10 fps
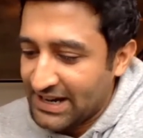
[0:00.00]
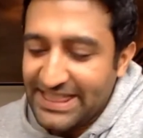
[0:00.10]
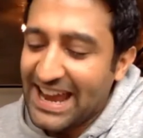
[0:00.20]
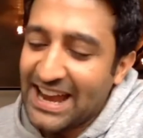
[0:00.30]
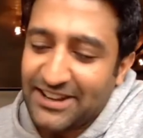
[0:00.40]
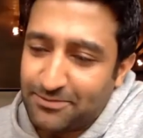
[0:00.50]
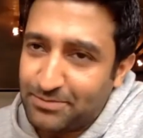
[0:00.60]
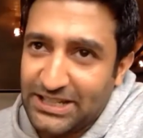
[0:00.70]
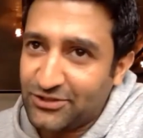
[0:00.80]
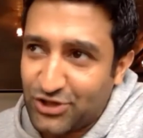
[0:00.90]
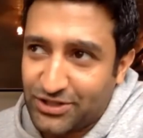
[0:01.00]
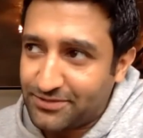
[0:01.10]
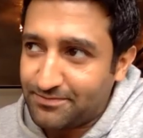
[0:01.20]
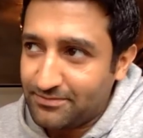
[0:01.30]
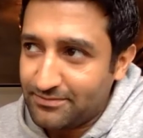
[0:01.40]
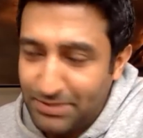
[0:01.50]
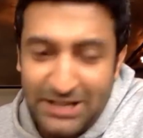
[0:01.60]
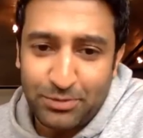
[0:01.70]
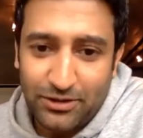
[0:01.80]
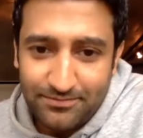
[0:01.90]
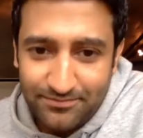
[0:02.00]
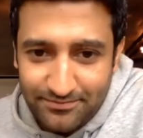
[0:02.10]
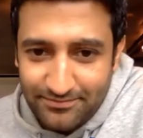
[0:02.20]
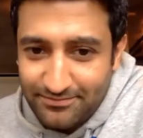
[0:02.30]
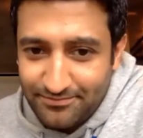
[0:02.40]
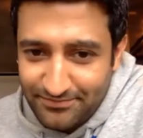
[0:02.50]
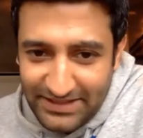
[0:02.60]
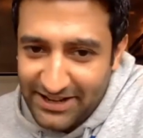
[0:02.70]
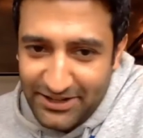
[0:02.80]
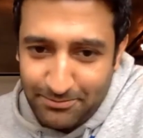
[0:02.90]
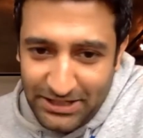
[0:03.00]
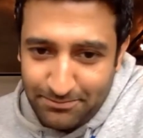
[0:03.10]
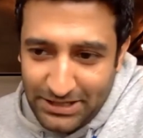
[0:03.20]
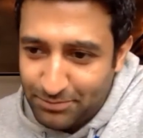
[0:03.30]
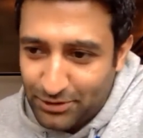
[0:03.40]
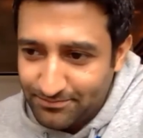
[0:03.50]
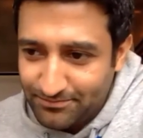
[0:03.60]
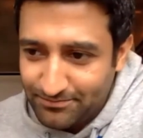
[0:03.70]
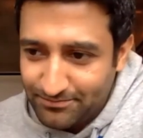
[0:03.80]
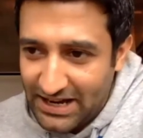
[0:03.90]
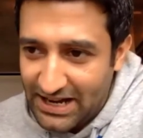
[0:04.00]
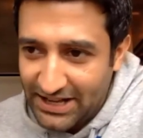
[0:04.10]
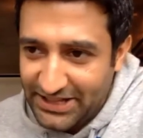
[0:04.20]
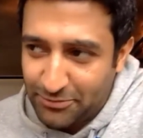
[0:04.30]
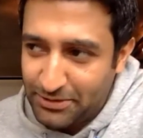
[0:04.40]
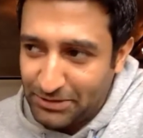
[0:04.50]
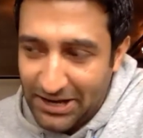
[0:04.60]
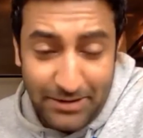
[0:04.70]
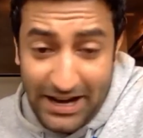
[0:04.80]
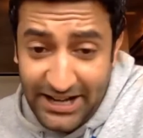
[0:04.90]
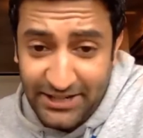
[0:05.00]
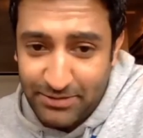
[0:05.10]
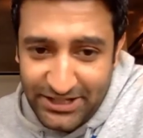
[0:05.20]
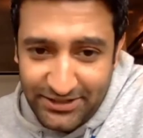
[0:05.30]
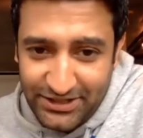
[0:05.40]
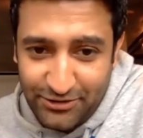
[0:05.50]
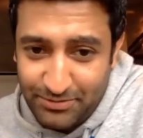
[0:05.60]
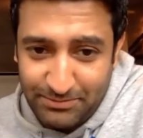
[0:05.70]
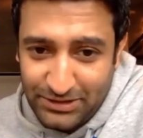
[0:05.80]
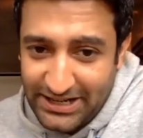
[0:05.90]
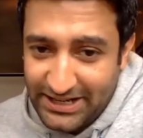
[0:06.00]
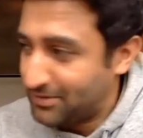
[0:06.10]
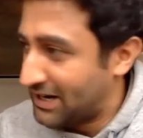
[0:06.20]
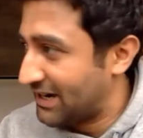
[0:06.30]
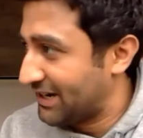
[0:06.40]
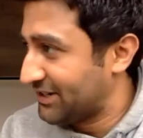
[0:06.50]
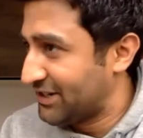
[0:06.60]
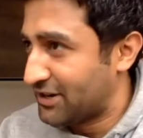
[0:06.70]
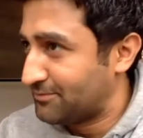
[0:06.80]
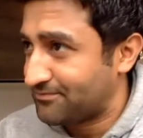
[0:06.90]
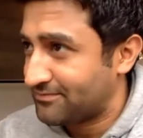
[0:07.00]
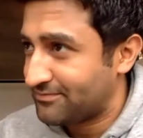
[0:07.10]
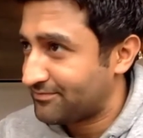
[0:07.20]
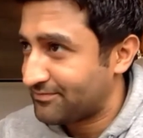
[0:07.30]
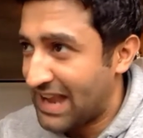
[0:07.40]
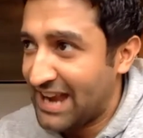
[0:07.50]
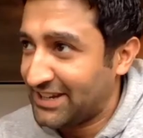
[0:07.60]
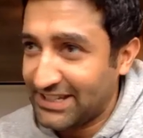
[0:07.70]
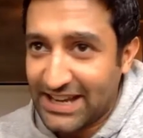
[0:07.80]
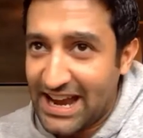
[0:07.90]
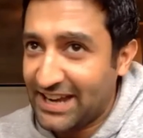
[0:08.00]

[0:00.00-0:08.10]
end up being just people. They end up being people. They could be played by anybody. They could be played by any